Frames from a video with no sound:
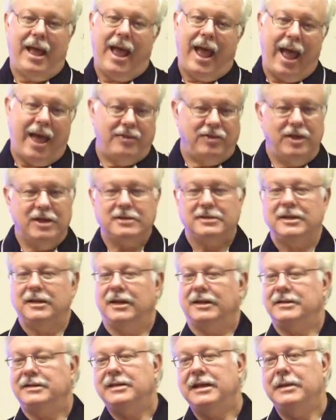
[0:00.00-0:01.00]
at this in
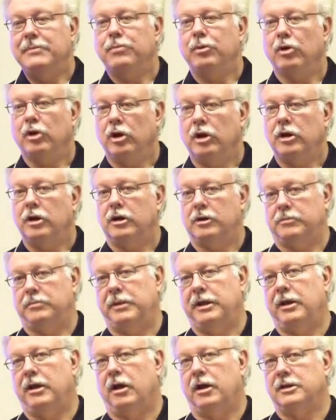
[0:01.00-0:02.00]
a deeper look,
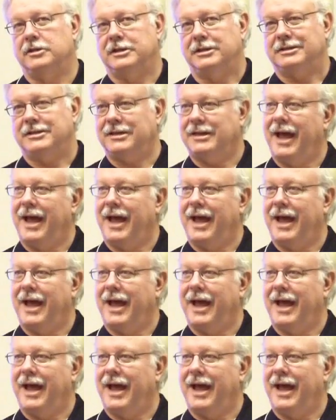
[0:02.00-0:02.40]
because it's